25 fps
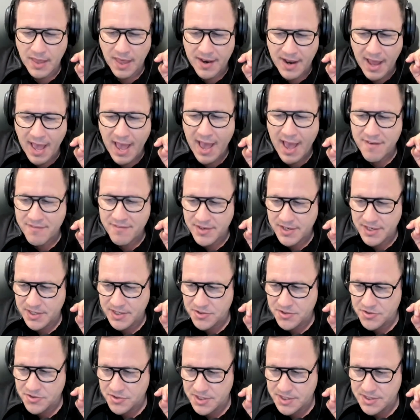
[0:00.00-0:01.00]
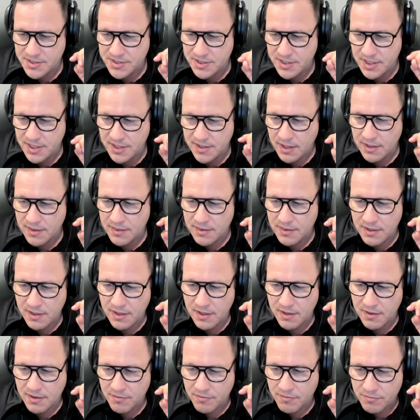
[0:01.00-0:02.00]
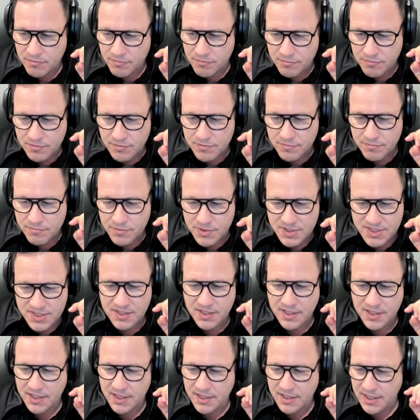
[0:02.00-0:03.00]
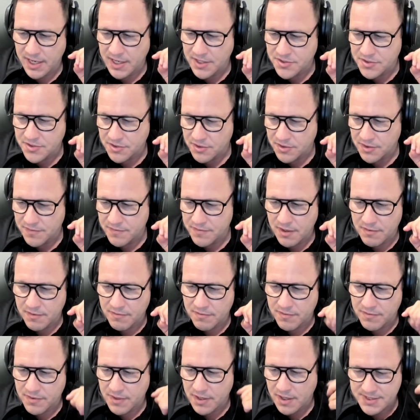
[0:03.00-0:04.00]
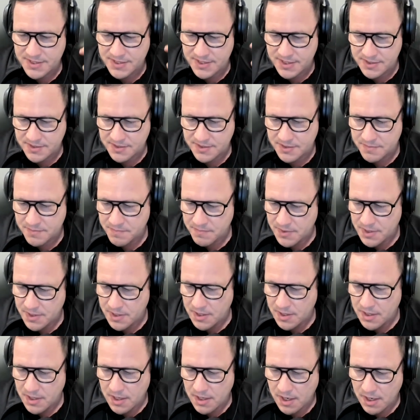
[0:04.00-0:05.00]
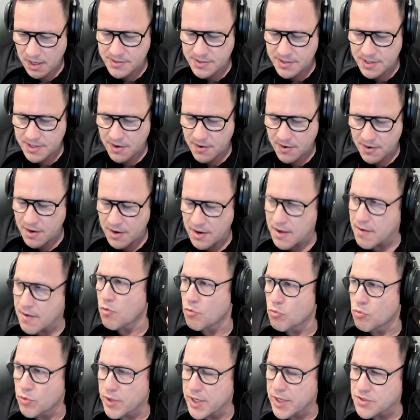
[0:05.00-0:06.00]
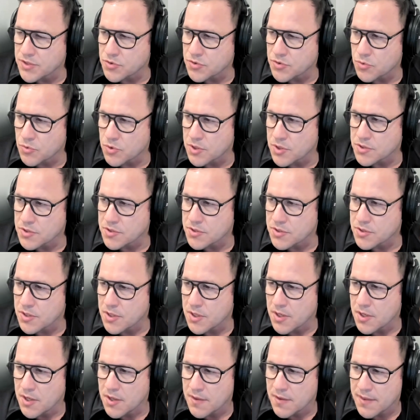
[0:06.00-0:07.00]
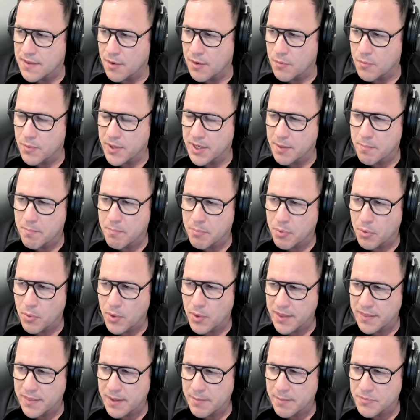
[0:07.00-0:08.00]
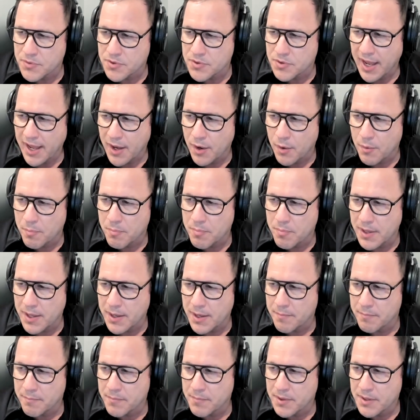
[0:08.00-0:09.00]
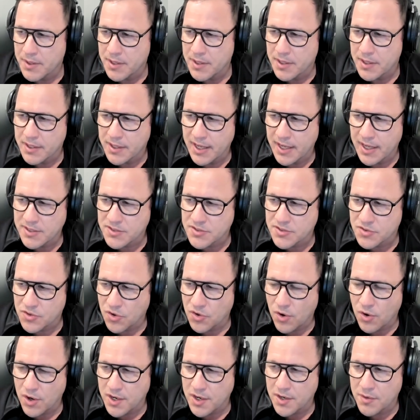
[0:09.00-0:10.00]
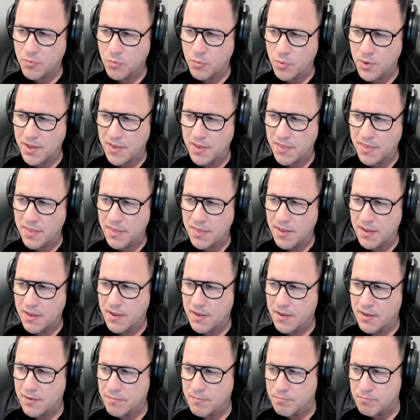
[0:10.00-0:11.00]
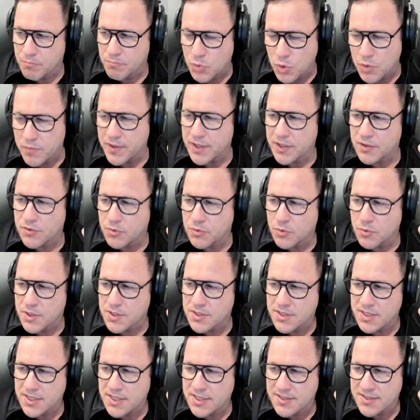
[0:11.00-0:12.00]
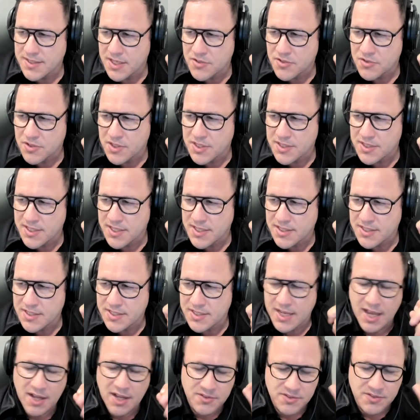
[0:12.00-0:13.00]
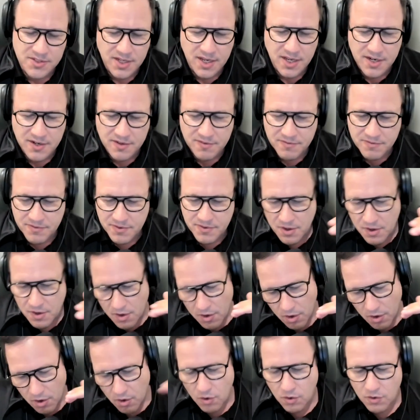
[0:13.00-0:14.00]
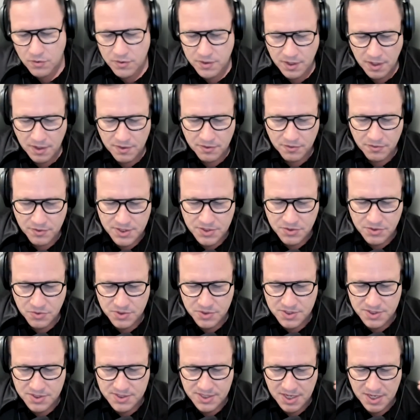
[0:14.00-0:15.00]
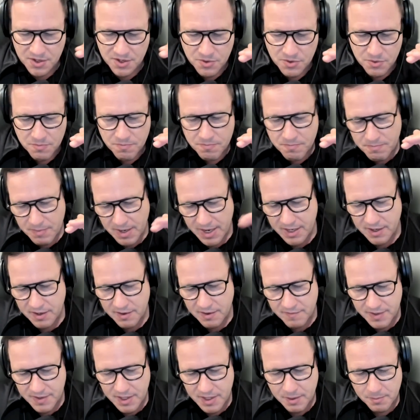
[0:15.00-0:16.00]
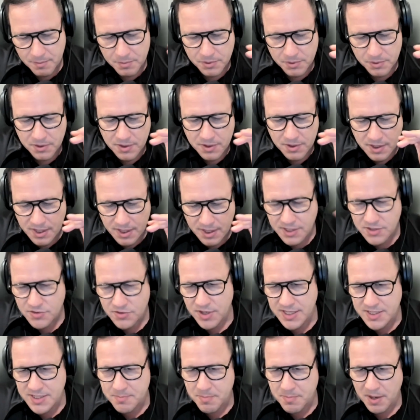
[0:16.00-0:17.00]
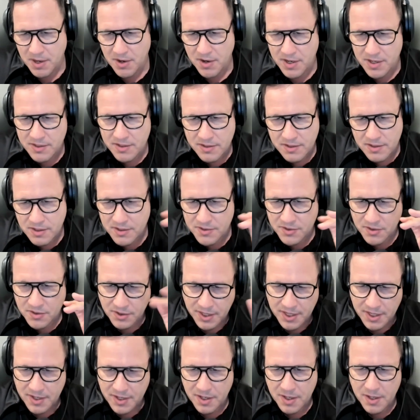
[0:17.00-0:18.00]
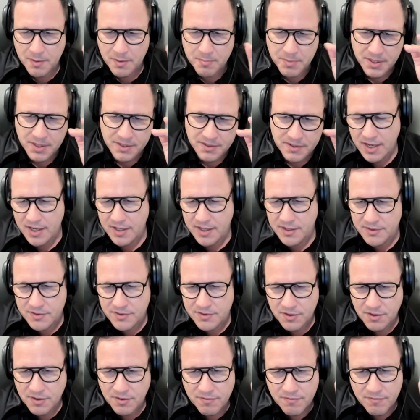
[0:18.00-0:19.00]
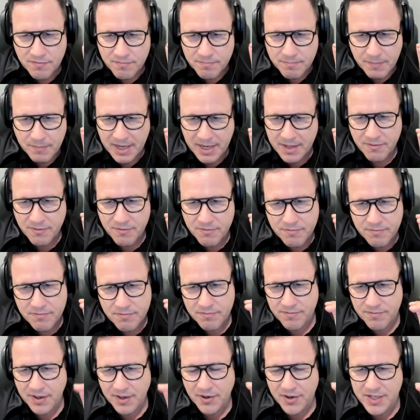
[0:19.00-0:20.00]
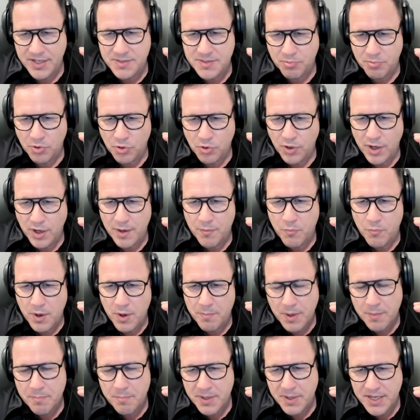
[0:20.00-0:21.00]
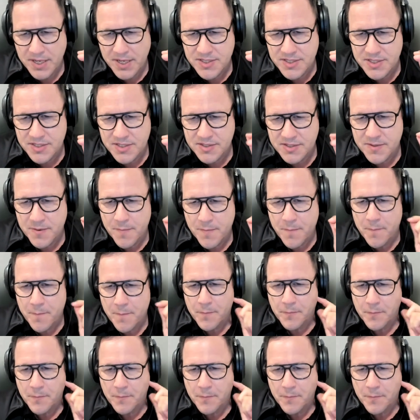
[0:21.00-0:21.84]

that have an interest in the resilient nature of the system, is there a resource that we can point them to help them get started with moving towards decentralization outside of all the other resources that you make available and transparent on your GitHub and your many various program web pages?